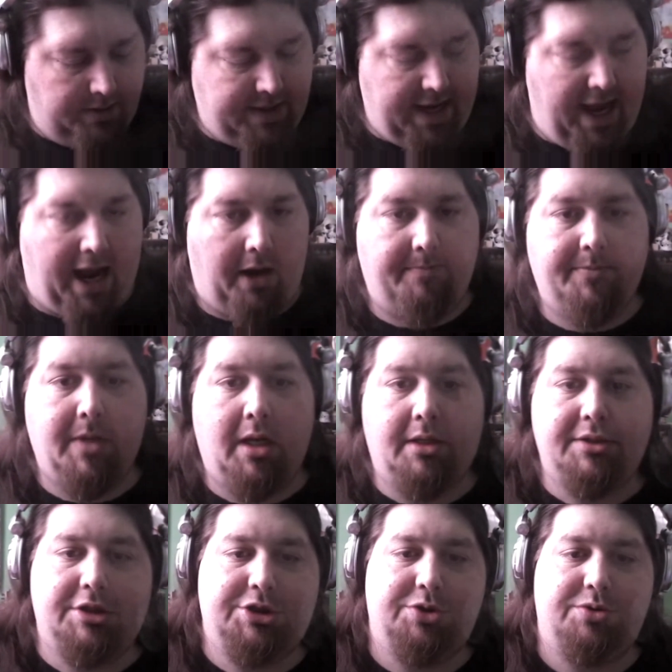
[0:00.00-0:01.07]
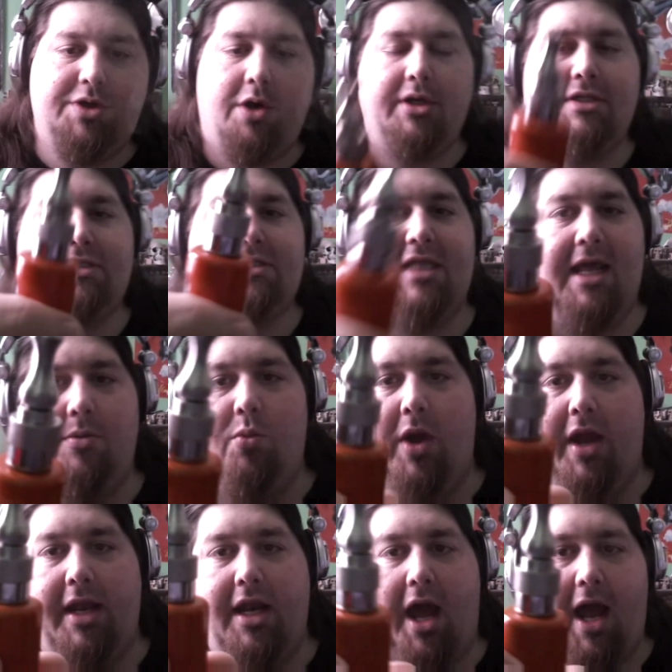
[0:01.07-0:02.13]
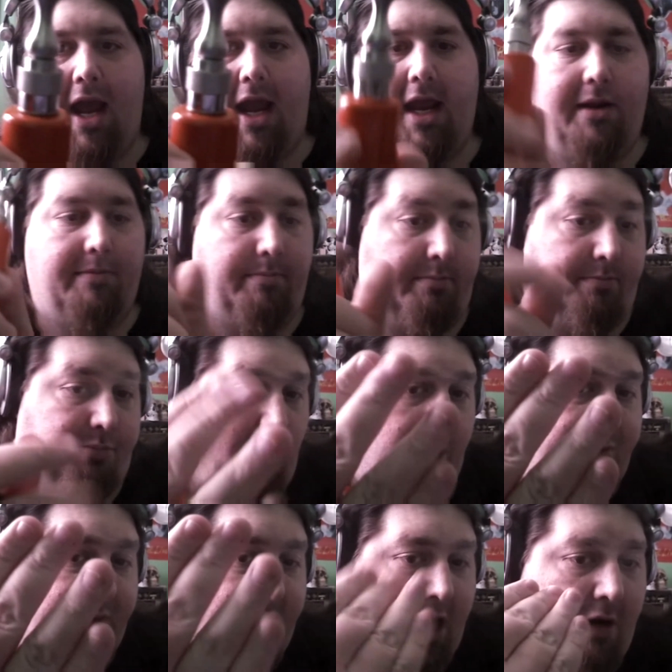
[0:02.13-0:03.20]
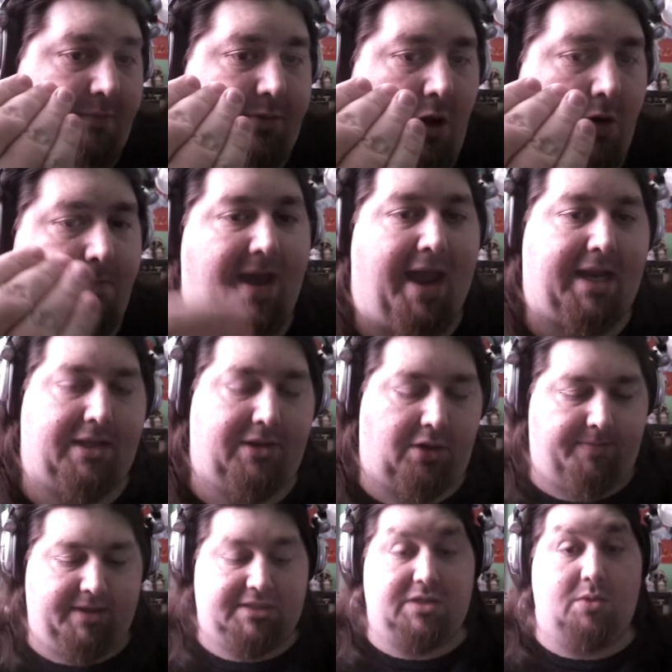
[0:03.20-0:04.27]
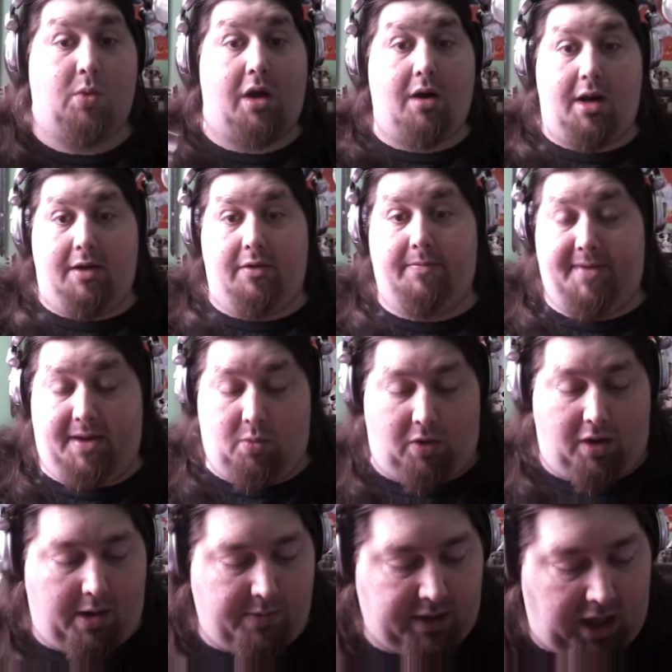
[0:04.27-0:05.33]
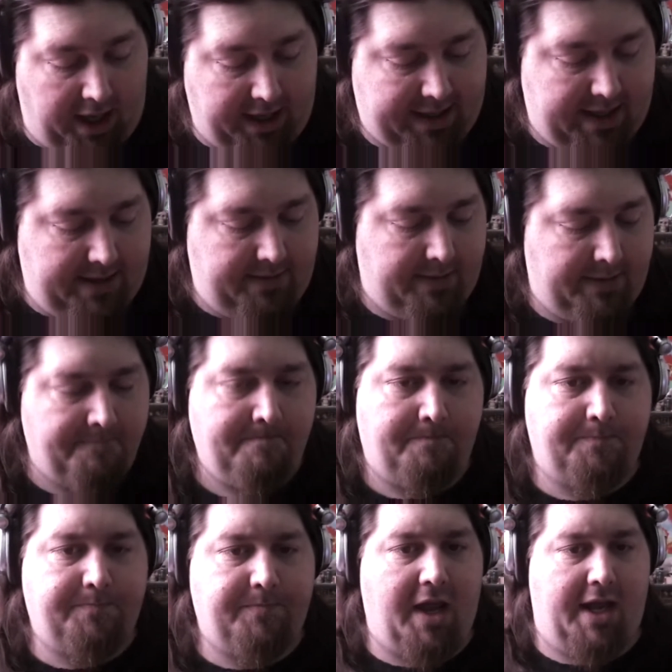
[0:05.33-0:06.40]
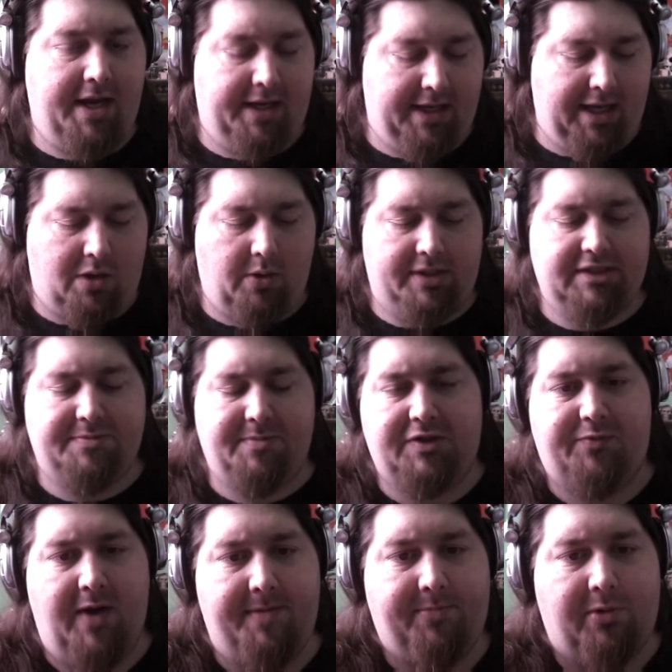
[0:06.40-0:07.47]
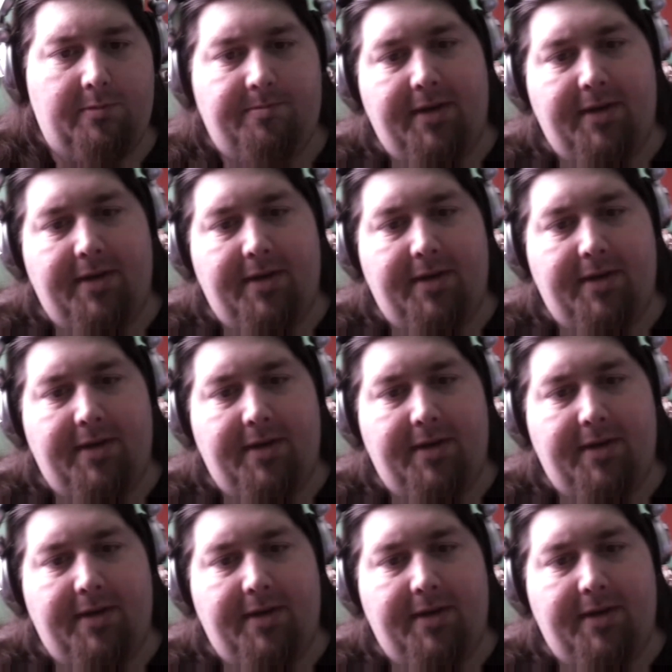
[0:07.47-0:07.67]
Now, did you notice that when I brought the airflow back a little bit to where it would be where I would like it, I didn't get quite as much vapor.